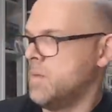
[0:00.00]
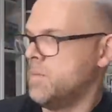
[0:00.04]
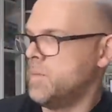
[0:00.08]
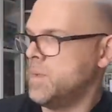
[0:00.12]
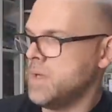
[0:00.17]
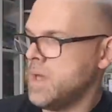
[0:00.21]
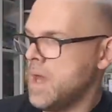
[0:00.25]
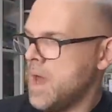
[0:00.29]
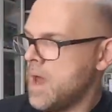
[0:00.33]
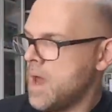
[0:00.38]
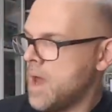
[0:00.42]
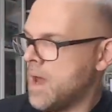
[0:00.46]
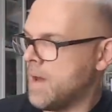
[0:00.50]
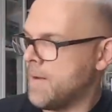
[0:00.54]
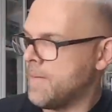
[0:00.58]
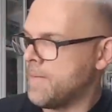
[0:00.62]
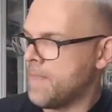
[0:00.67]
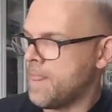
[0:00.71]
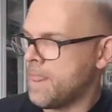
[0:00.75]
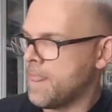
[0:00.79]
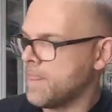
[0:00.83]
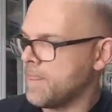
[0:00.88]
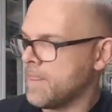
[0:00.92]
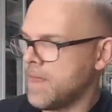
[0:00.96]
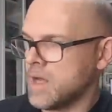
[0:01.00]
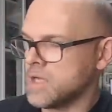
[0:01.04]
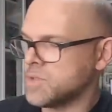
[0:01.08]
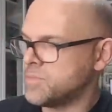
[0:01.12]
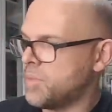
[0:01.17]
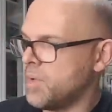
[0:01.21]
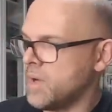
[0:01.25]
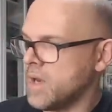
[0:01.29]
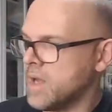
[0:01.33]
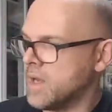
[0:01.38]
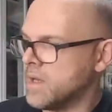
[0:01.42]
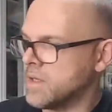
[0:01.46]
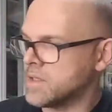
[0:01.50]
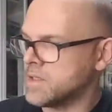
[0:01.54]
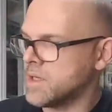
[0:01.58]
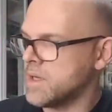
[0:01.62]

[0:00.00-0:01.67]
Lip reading: But yeah, that was brilliant.